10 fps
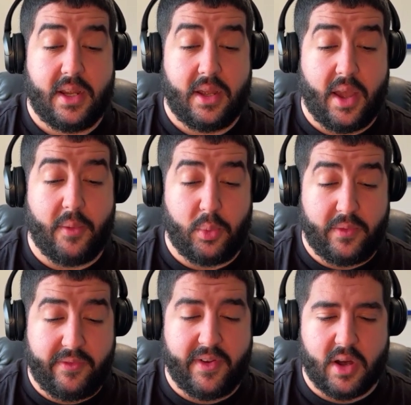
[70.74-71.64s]
I would
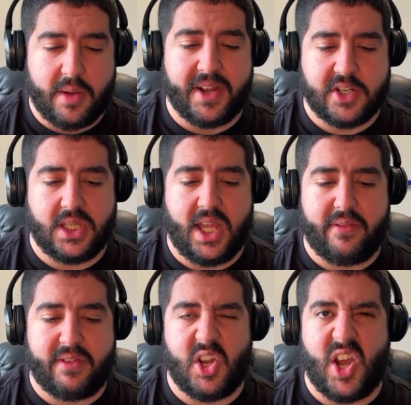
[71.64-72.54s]
very much
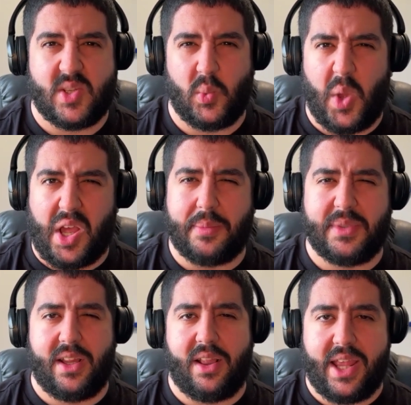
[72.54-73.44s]
love a nice welcome
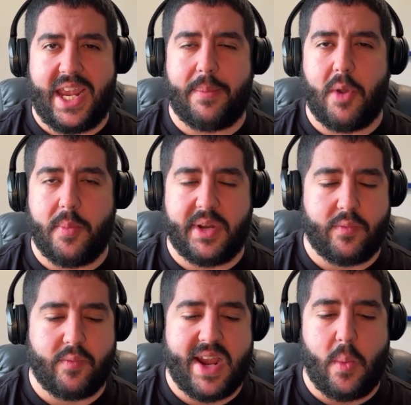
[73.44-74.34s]
to the league moment
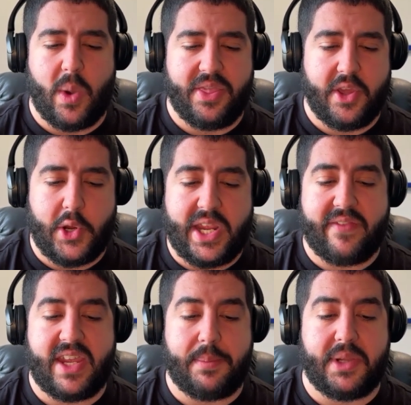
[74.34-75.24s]
in round one, though, if
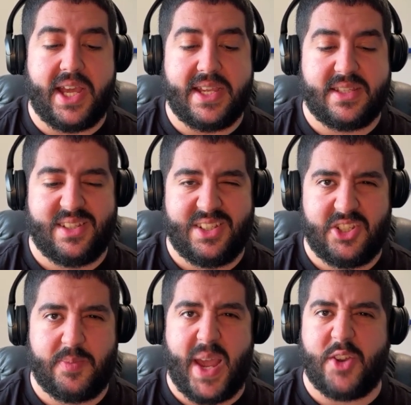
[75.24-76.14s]
he plays.
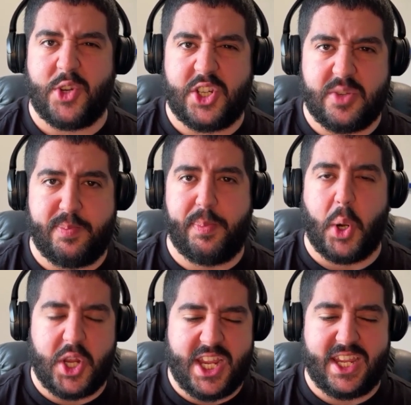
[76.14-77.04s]
Just Patrick just
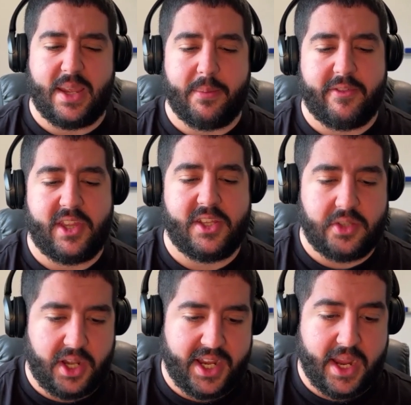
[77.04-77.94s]
bodying him for the
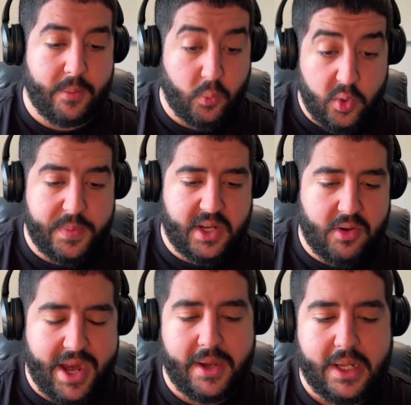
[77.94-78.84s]
entire game. Would be
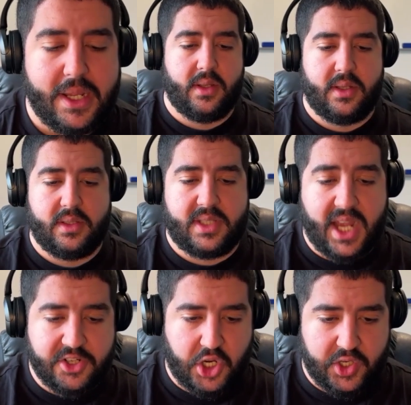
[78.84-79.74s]
great.
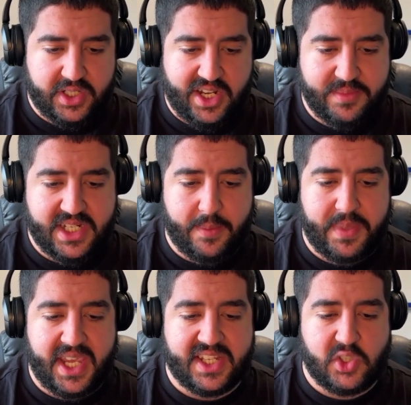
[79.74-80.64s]
Taj Houghton comes in at
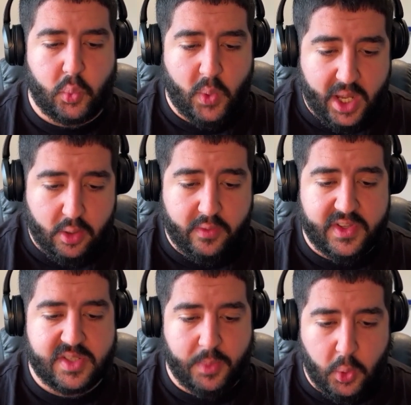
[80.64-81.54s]
pick 12, a
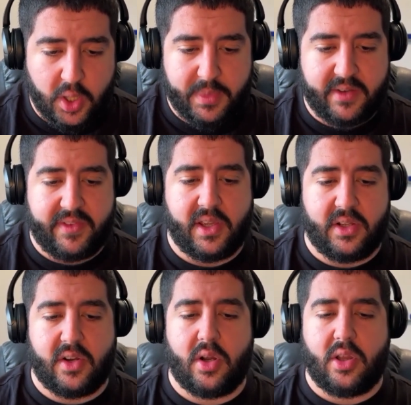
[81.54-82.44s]
smaller
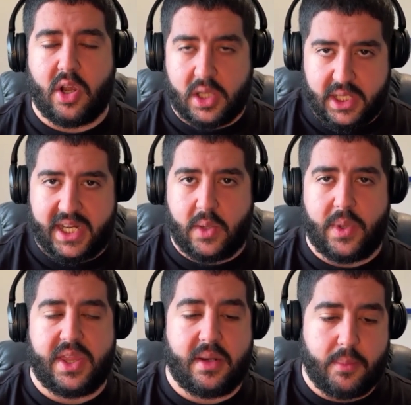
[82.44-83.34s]
midfielder, a lot cleaner
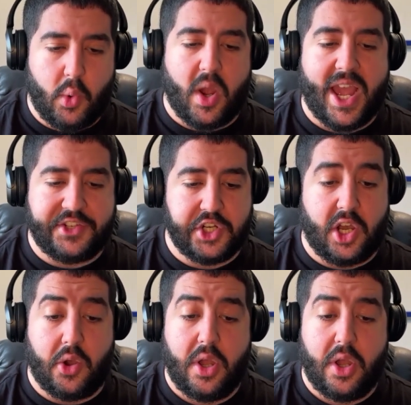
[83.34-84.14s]
with it, more agile.